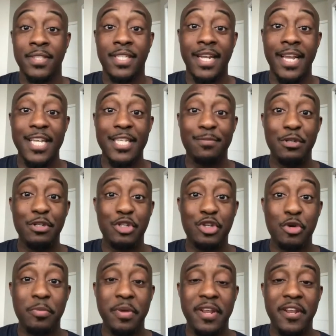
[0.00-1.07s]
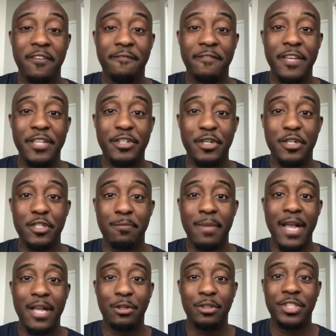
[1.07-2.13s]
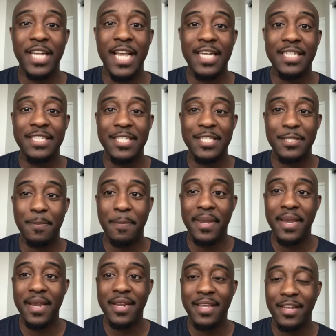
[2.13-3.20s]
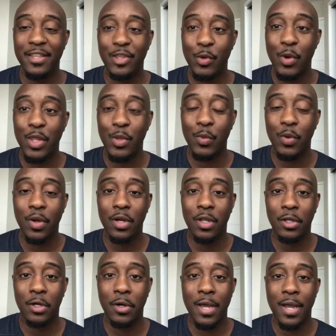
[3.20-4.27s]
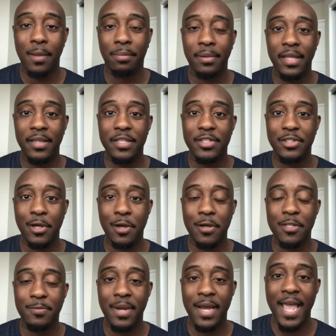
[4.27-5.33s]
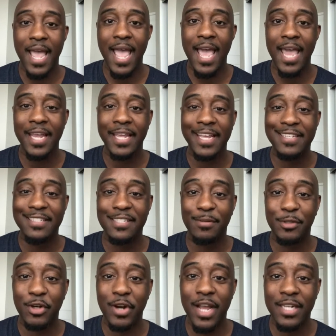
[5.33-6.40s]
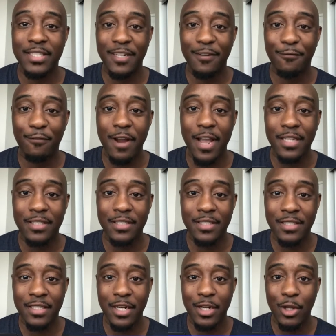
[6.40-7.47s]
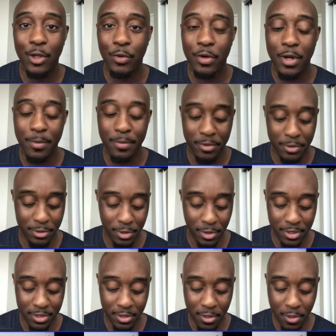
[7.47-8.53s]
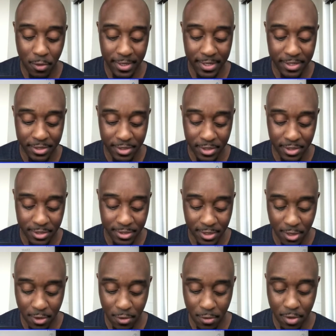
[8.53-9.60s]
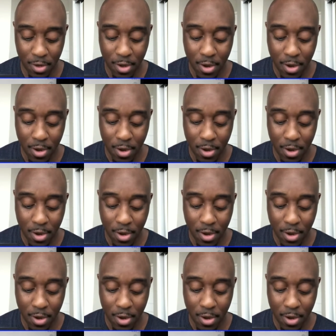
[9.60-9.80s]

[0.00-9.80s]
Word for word: Today's Musical Minute features Michael Jackson's Beat It. The way that we're going to learn how to play this song is by adding and subtracting fractions and whole numbers. Let's go into the song.